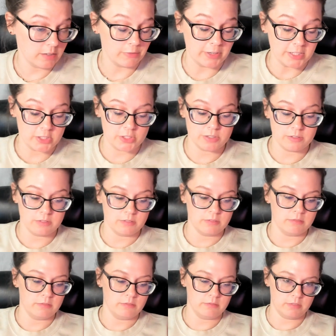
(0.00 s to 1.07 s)
which
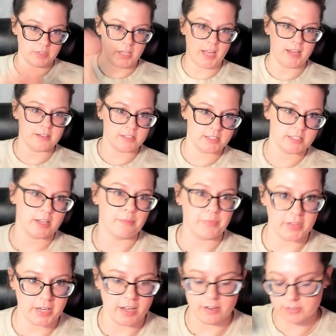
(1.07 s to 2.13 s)
that's
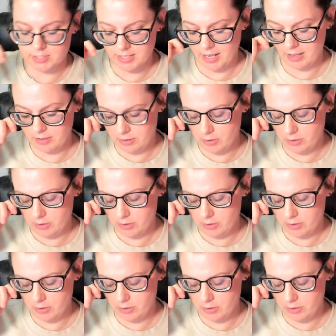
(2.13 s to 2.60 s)
something else that